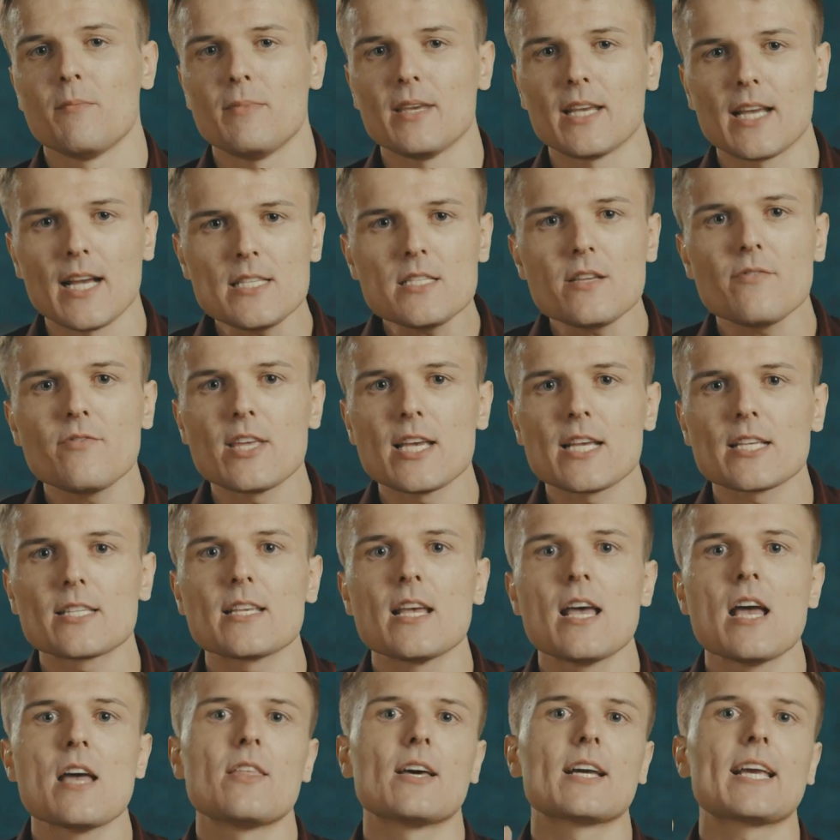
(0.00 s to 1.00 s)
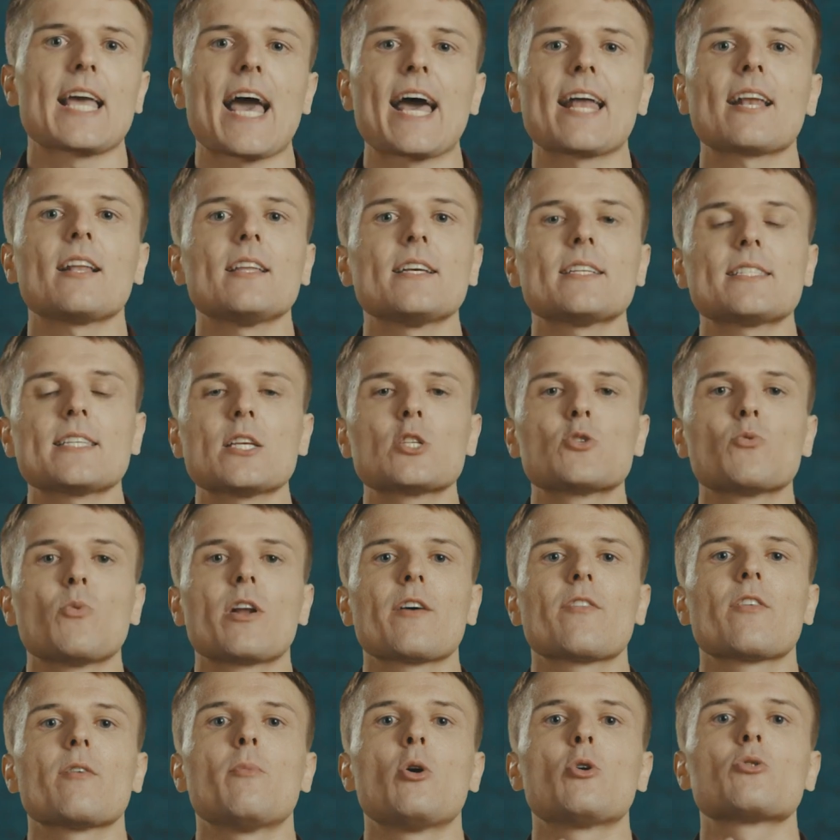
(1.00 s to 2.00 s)
Because of this, the catalyst is one
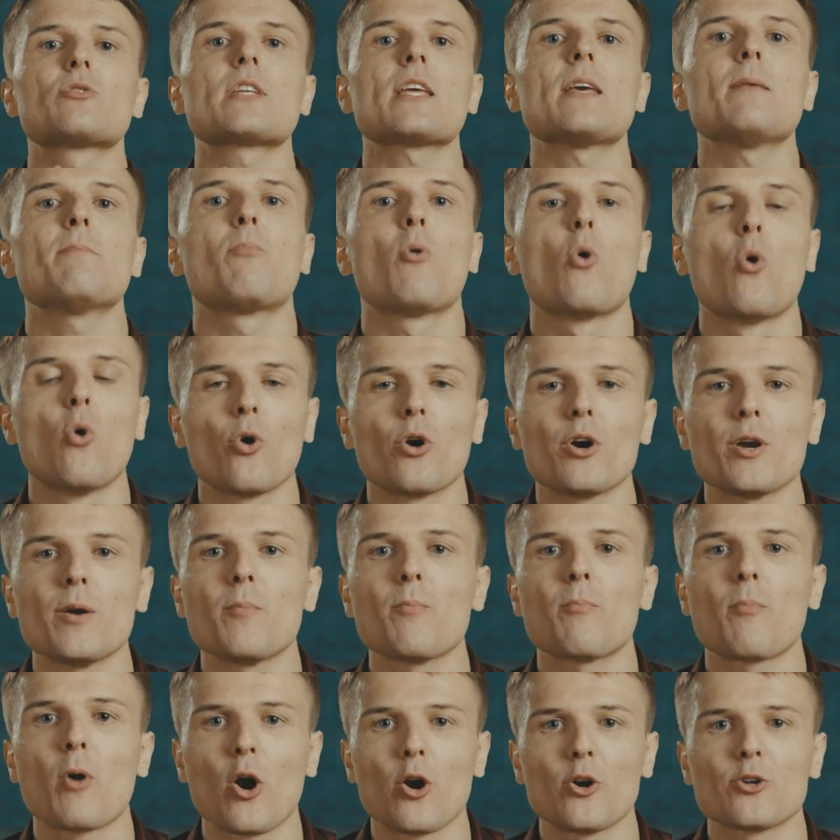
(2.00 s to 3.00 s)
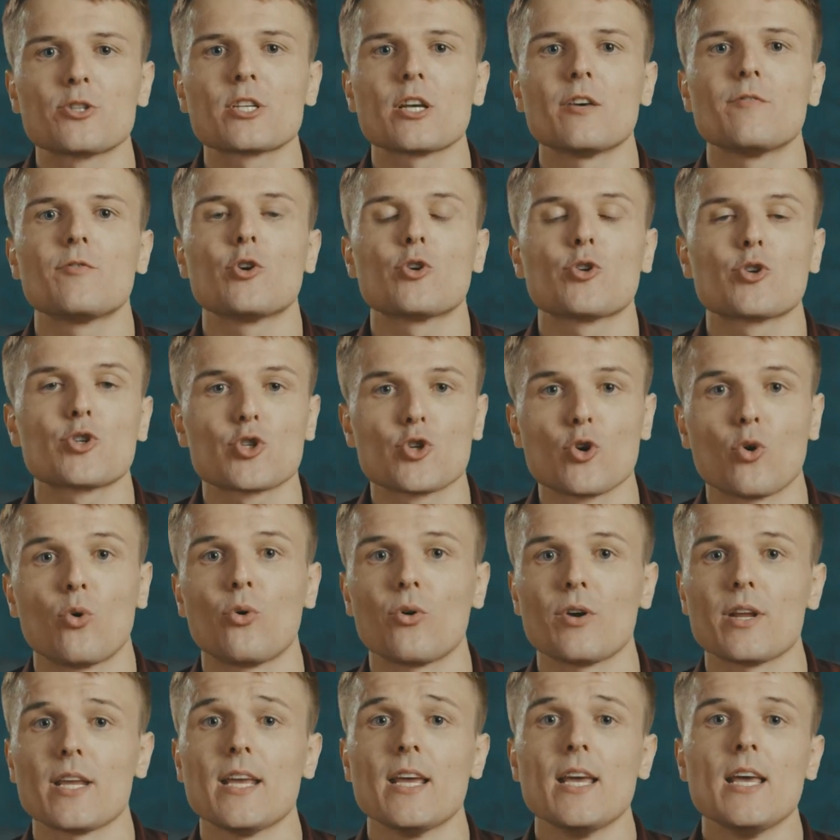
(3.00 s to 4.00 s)
of the most important parts of your
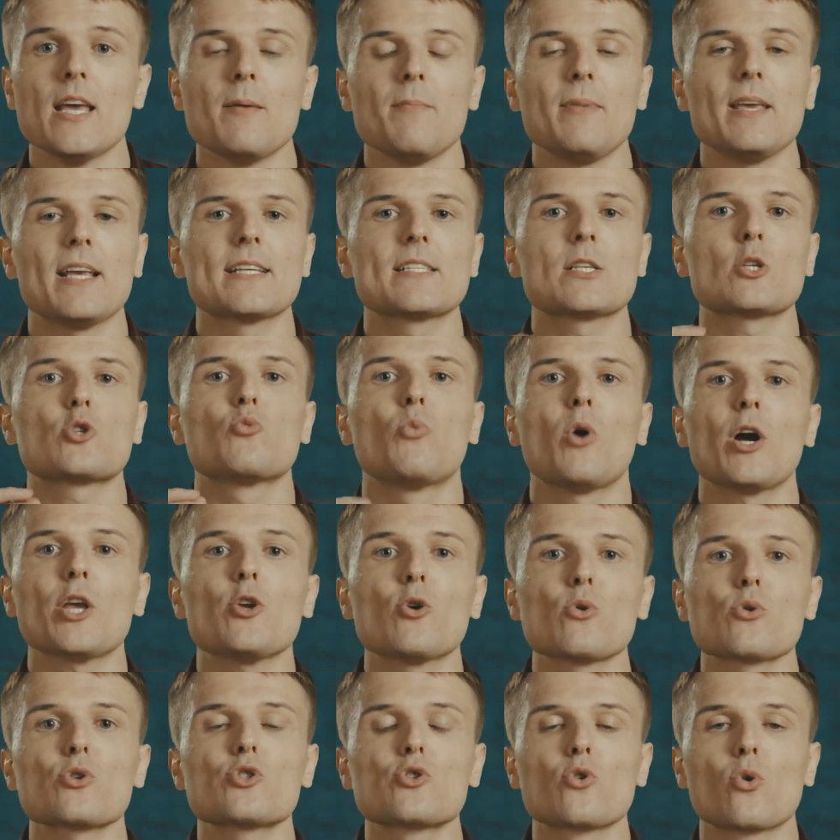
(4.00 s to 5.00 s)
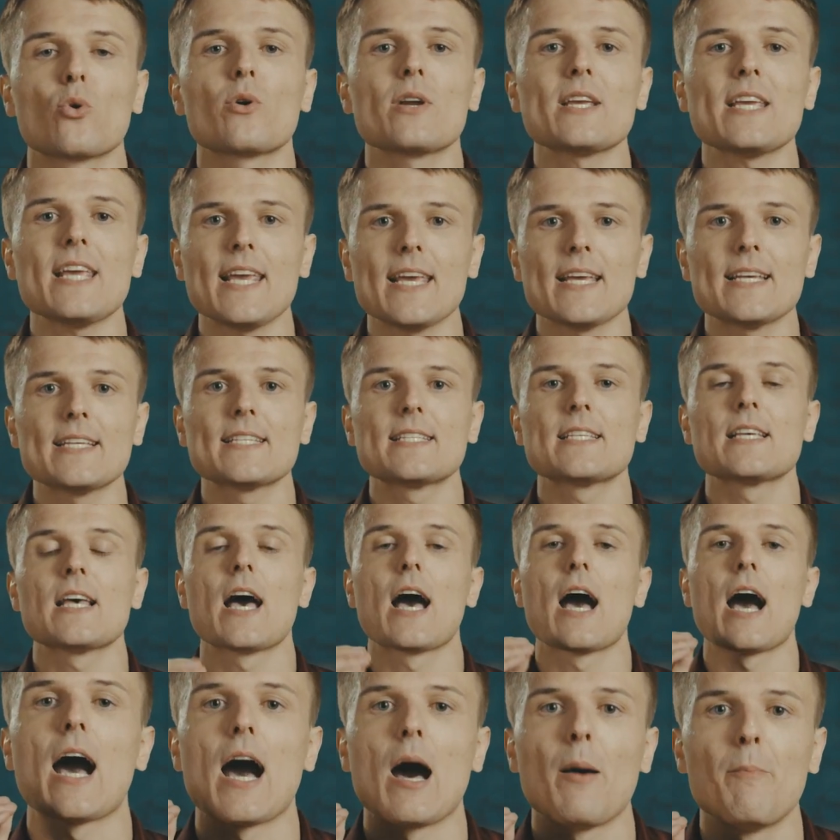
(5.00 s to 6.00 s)
story, because it's what your story is
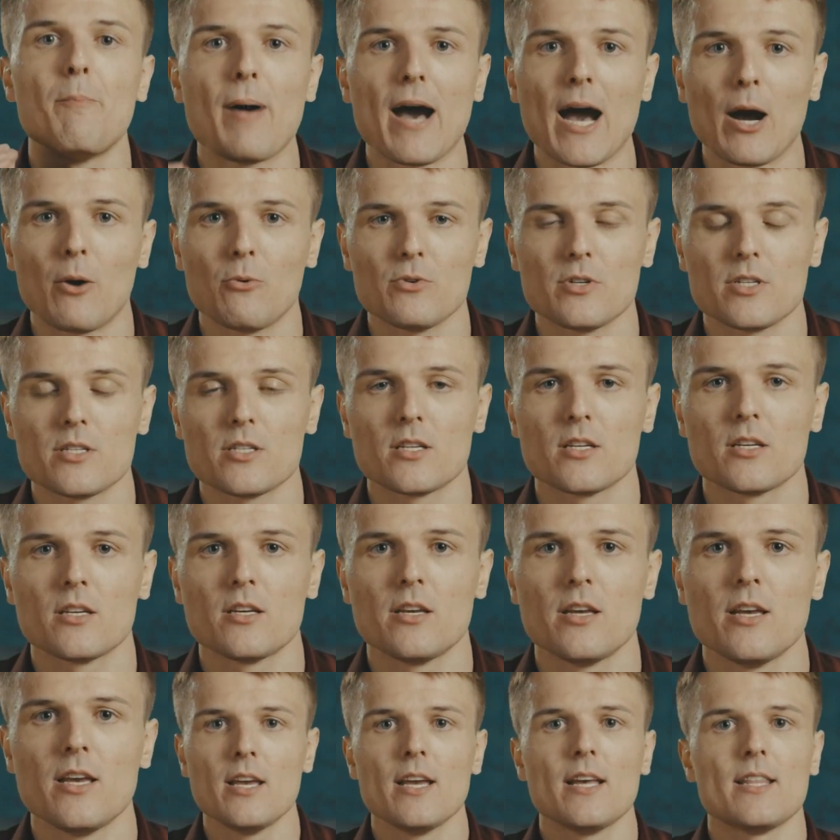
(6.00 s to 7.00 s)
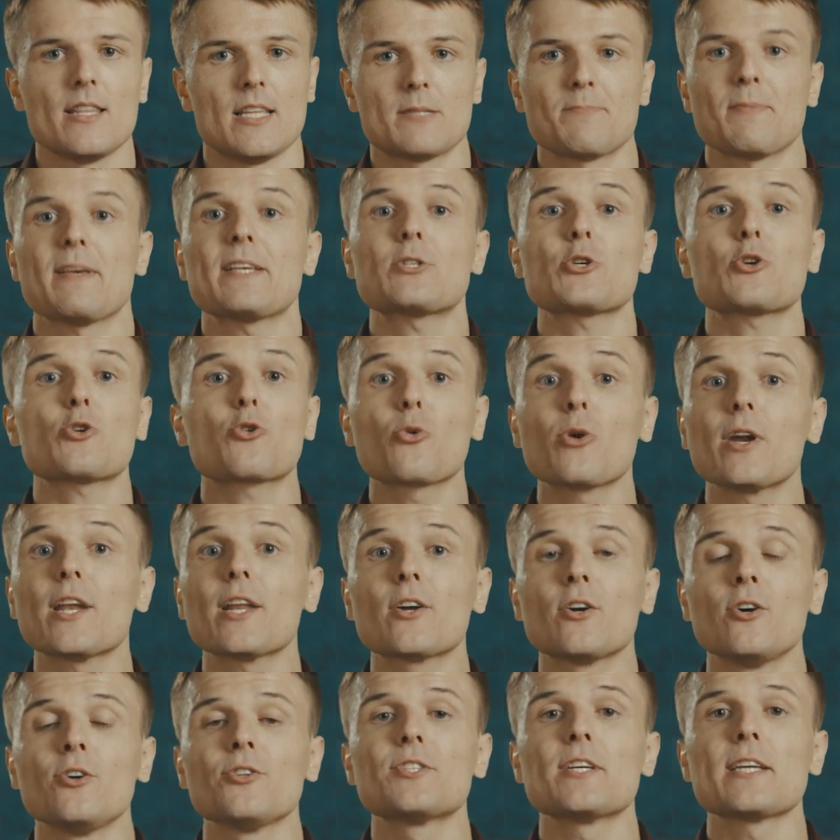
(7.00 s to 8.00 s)
about. This makes it
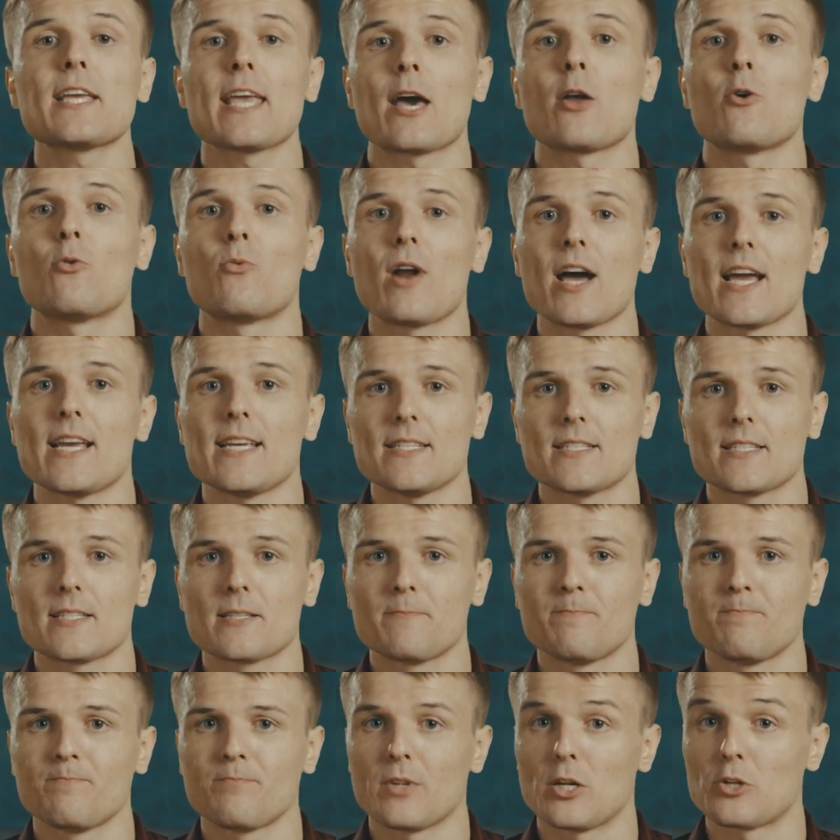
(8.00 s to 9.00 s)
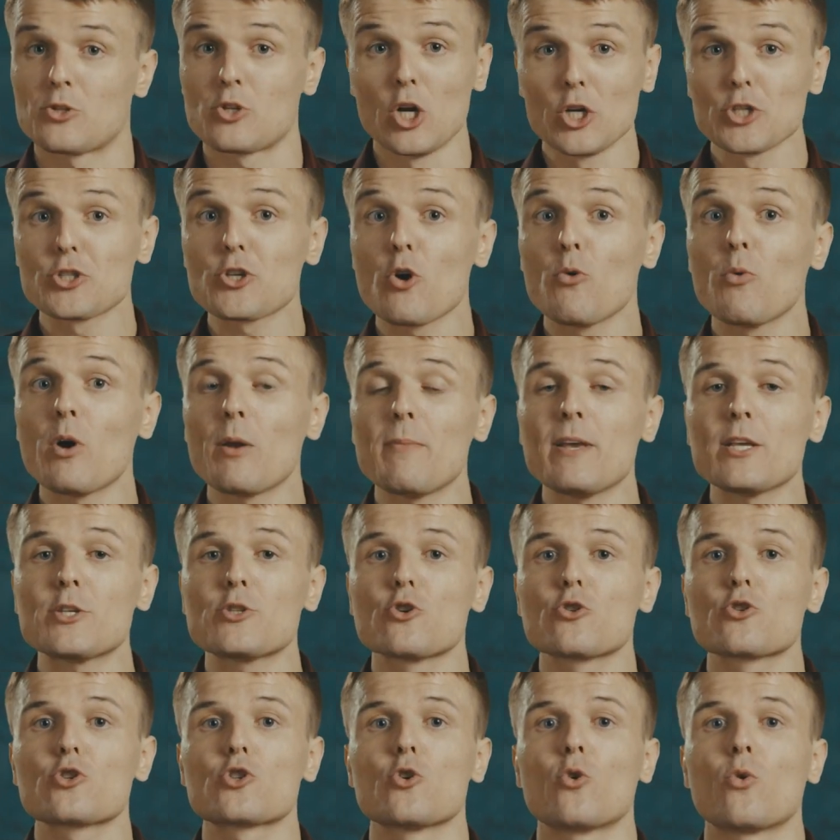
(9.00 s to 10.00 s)
critical to get right. It's also what makes
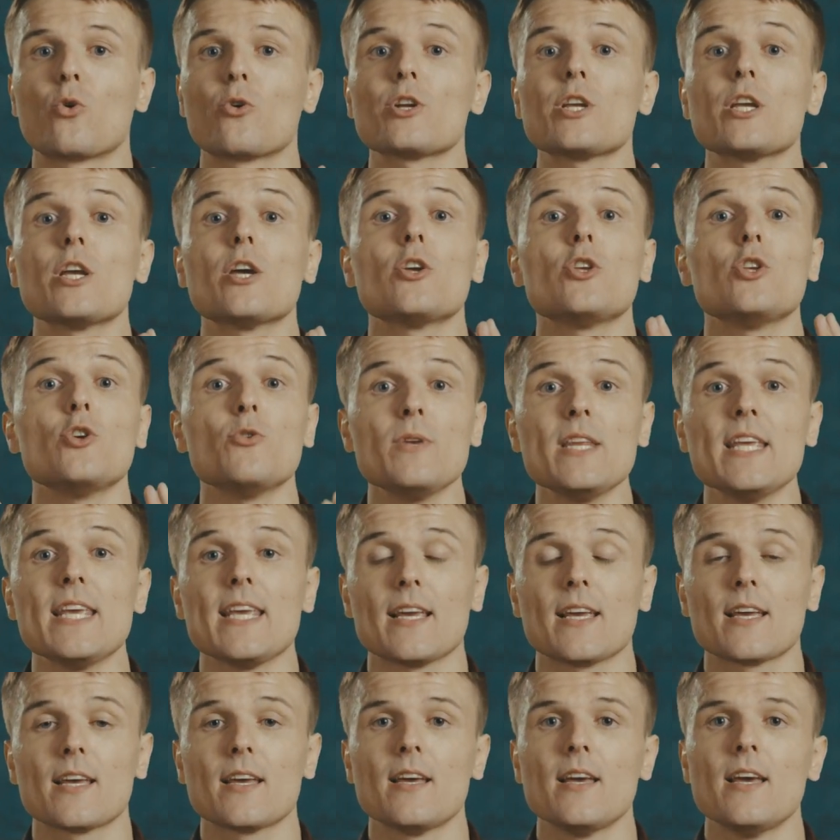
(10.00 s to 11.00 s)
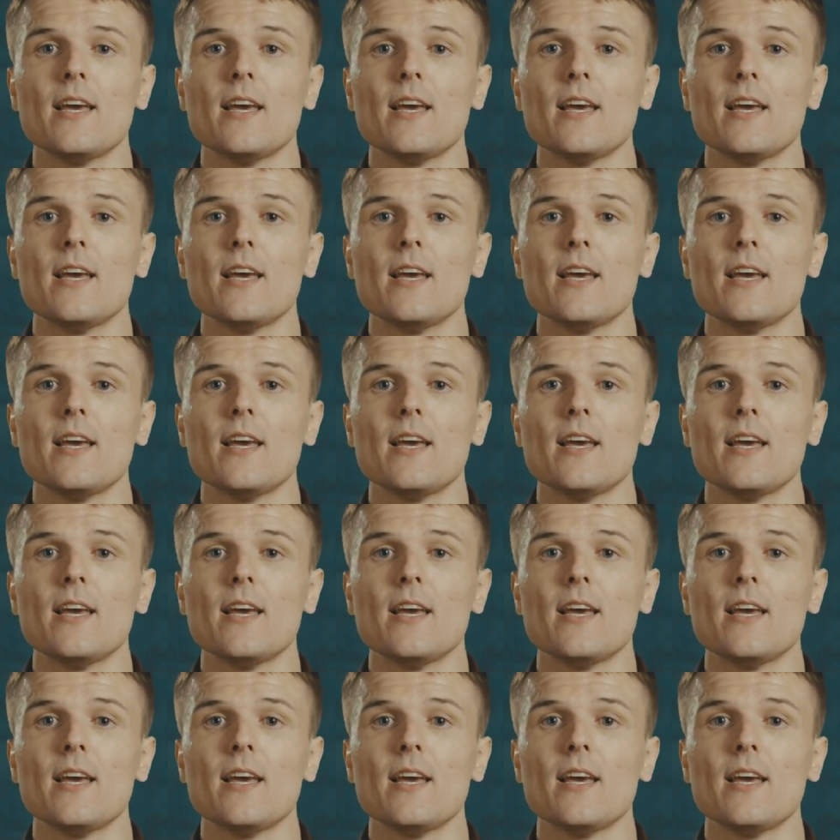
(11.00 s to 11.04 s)
your story unique.